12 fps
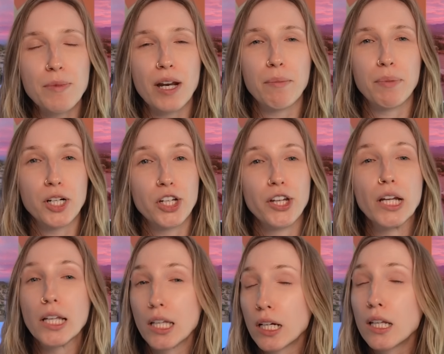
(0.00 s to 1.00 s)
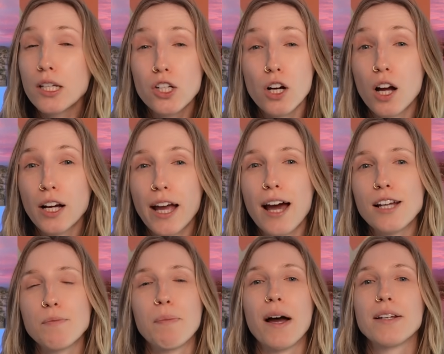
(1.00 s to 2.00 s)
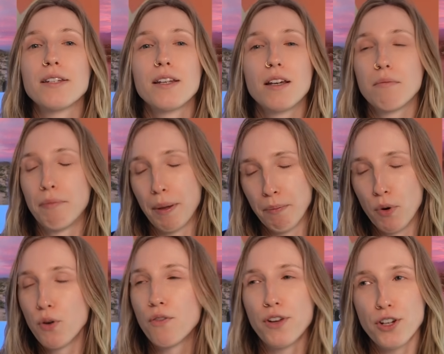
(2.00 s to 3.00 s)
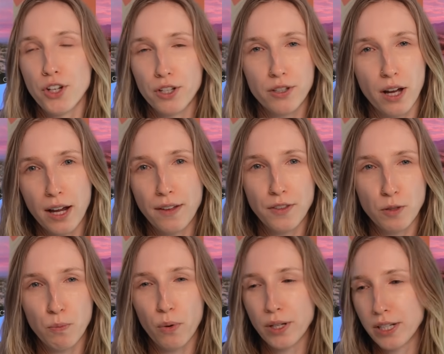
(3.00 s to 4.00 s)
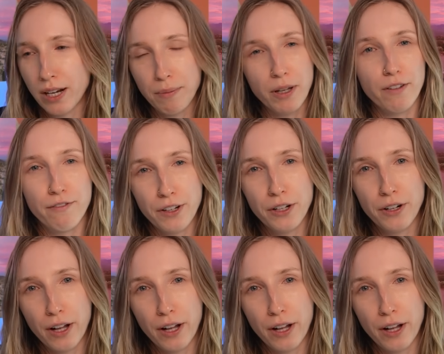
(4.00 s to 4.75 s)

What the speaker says: that I'm particularly strong at, but my motivation is high at this point and I'm gonna figure it